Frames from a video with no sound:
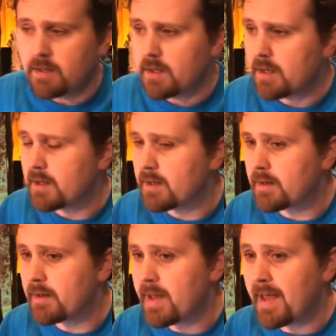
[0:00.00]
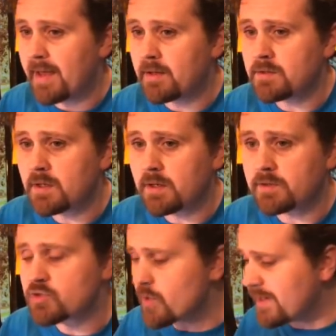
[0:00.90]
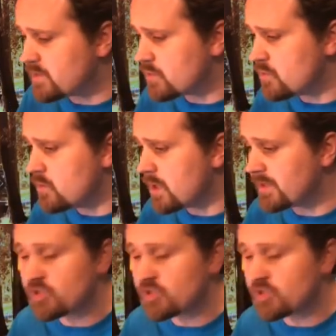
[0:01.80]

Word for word: uh, and uh, try to uh,